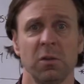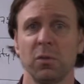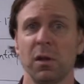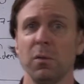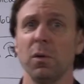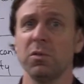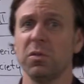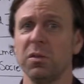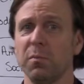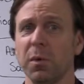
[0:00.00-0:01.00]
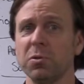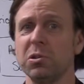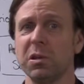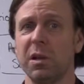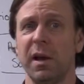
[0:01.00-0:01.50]
So in other words, this
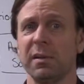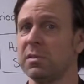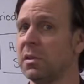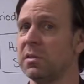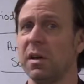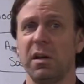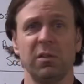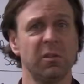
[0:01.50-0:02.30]
merchant class in the South